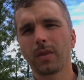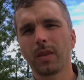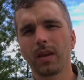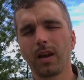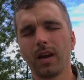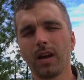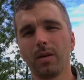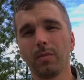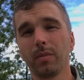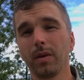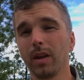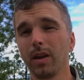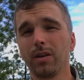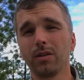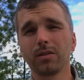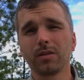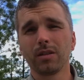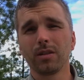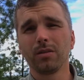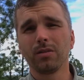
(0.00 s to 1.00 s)
and
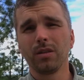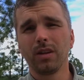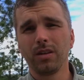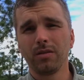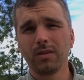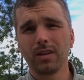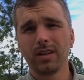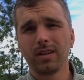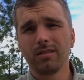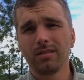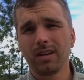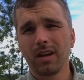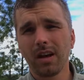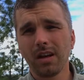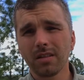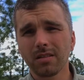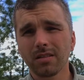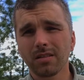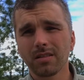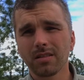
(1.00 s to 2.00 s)
also even
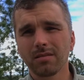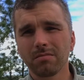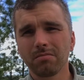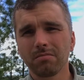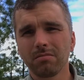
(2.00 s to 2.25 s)
us,